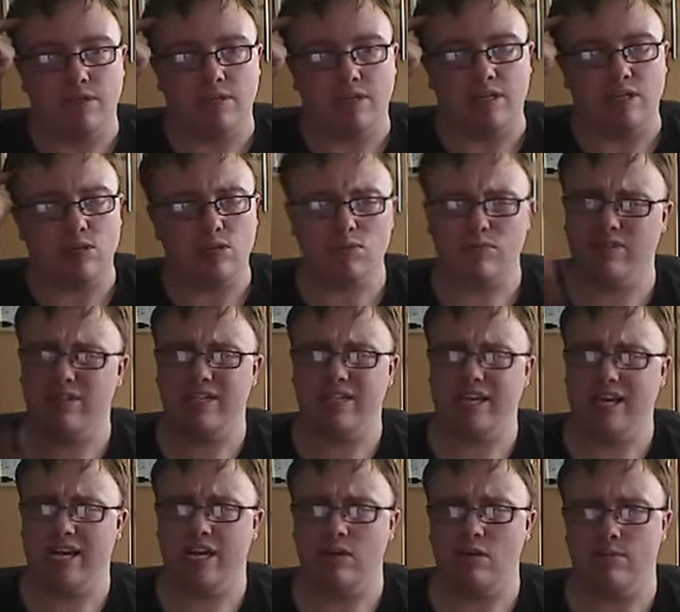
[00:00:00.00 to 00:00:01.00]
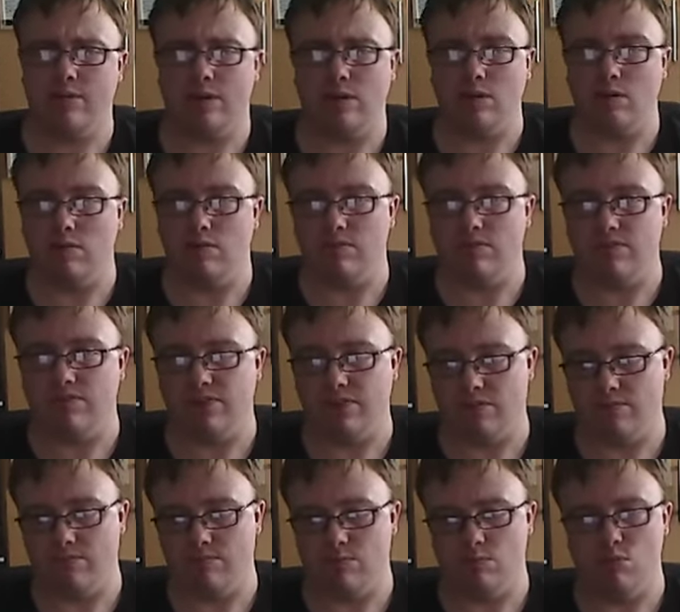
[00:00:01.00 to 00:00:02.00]
he doesn't really care about
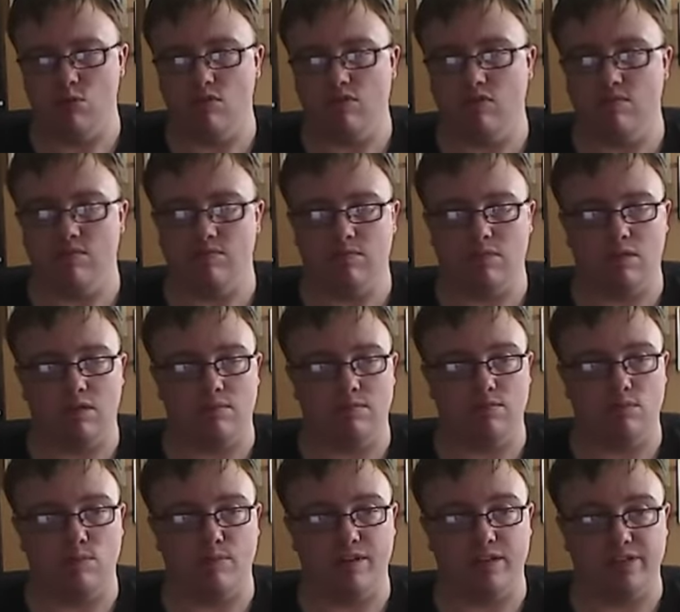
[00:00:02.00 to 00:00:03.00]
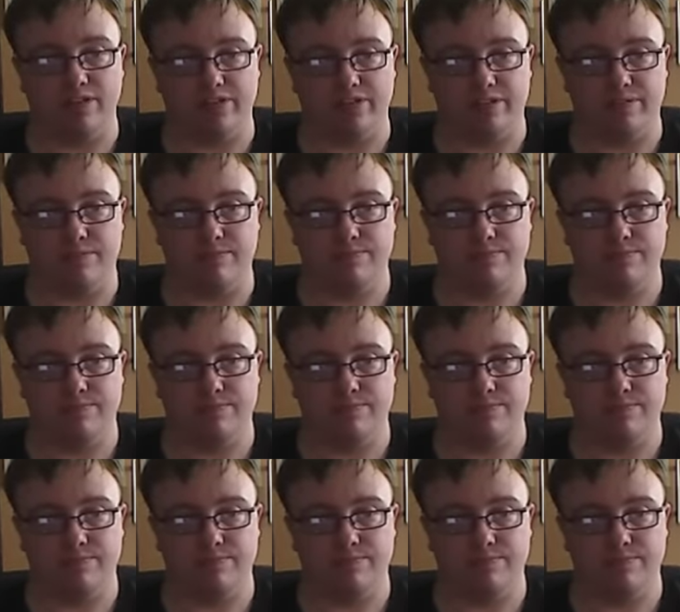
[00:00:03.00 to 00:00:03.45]
mobility,